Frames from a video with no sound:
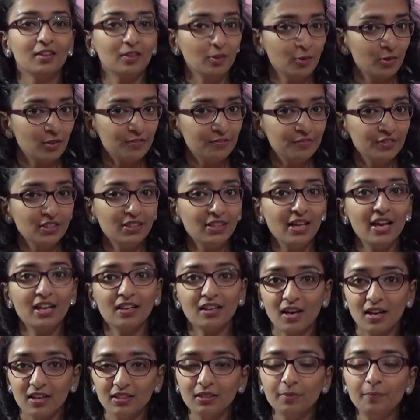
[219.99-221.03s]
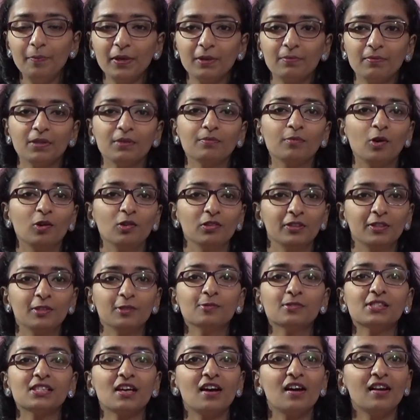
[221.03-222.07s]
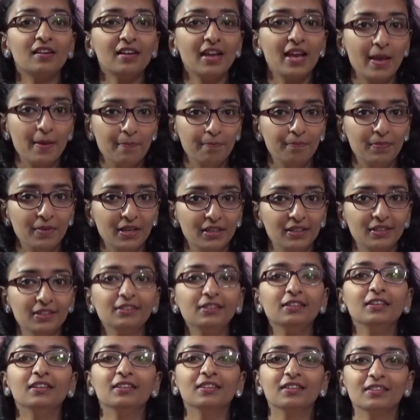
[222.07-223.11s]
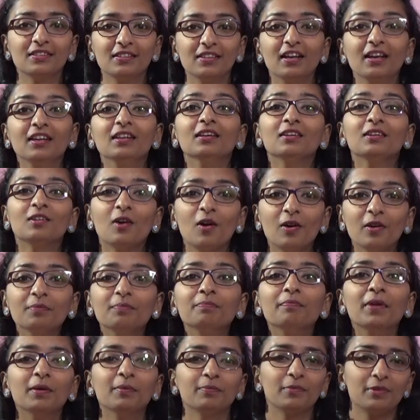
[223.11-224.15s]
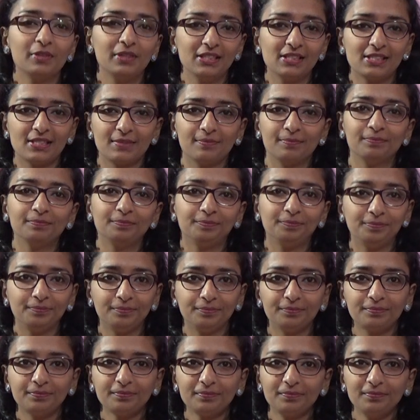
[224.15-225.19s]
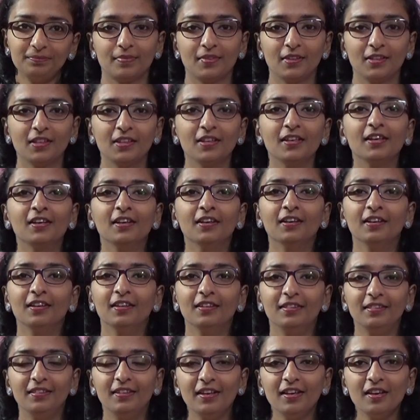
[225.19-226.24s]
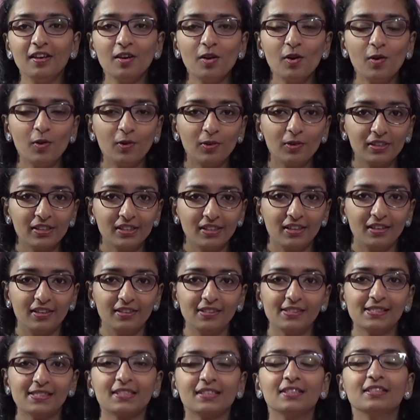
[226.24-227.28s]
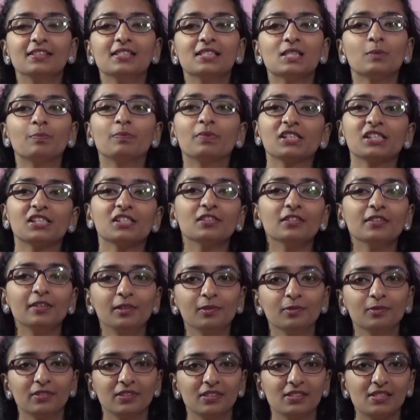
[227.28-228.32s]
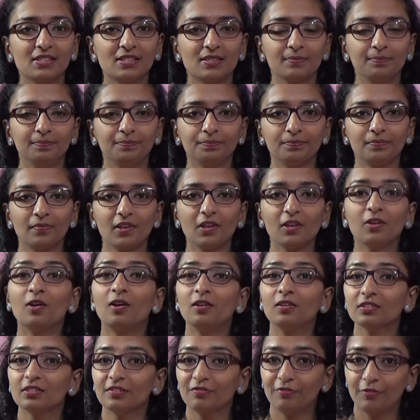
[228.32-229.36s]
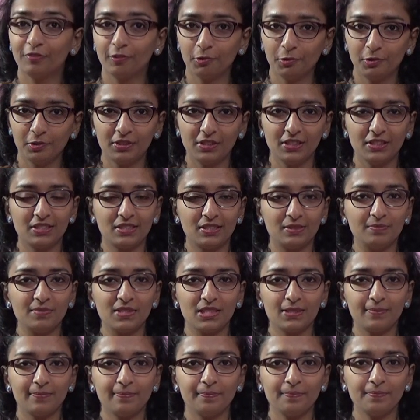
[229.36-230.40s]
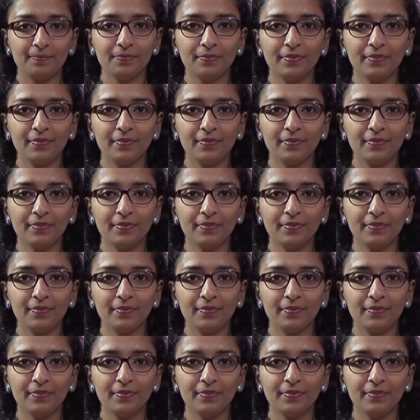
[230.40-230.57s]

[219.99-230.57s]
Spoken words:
Chlorophyll and other pigment molecules are embedded in the thylakoid membranes. They are organized in special units called photosystems.